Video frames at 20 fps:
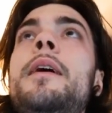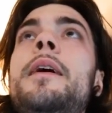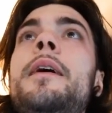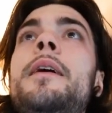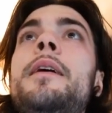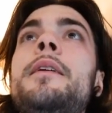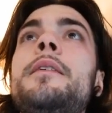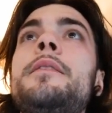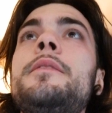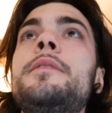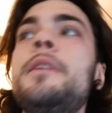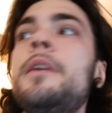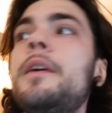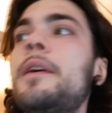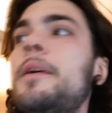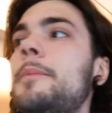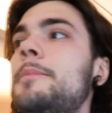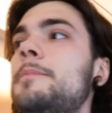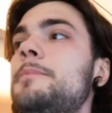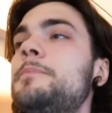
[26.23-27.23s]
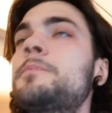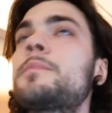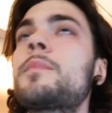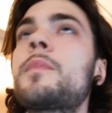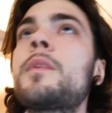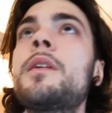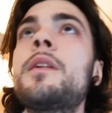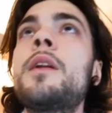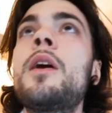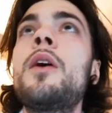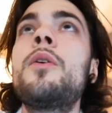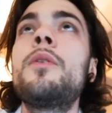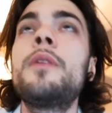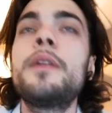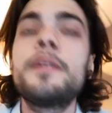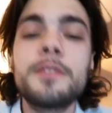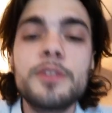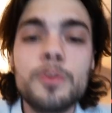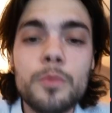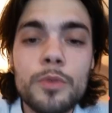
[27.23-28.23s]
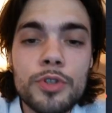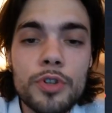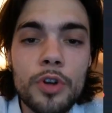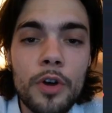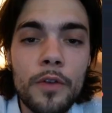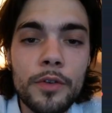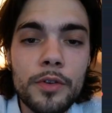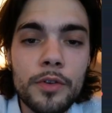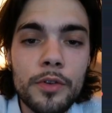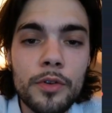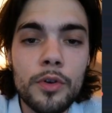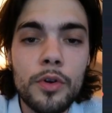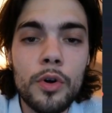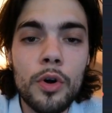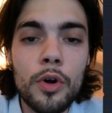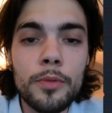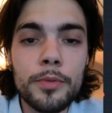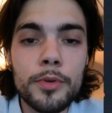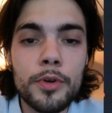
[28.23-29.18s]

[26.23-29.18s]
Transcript: And yeah, now let's switch over to the gold,